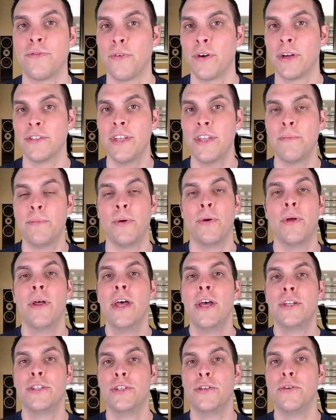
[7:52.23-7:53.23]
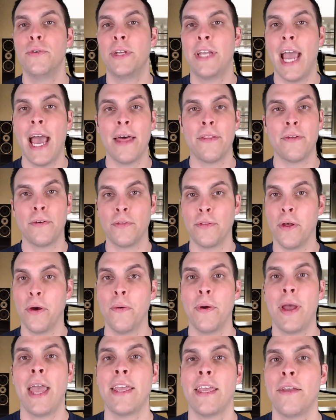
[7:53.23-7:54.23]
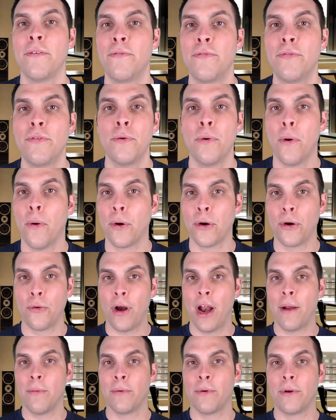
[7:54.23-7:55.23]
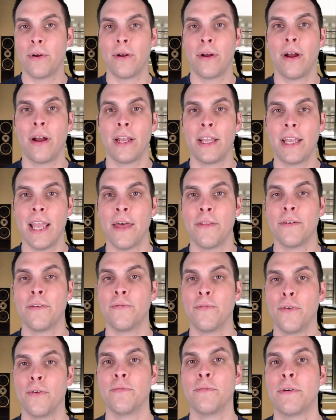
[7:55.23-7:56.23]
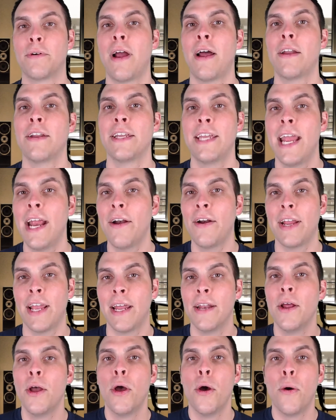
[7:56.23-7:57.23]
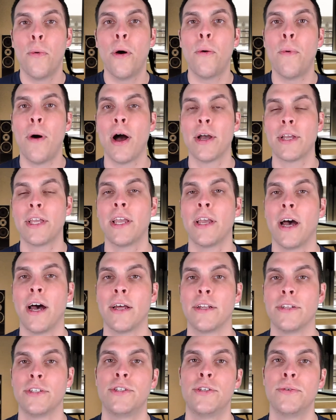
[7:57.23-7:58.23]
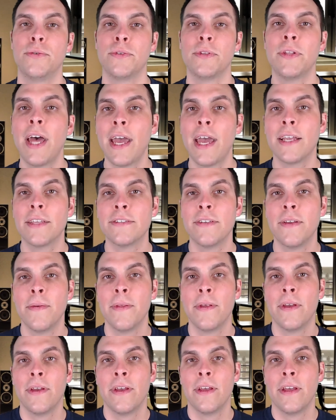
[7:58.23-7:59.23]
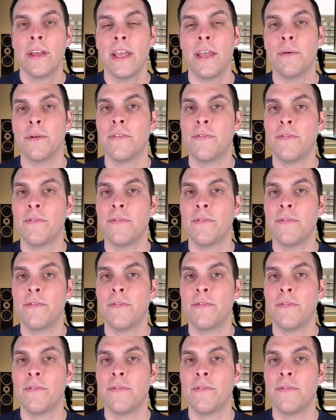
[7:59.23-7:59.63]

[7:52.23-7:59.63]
For example, to gather low hanging fruit or grab uh, gather fruit from the ground and carry it while walking on two legs. It would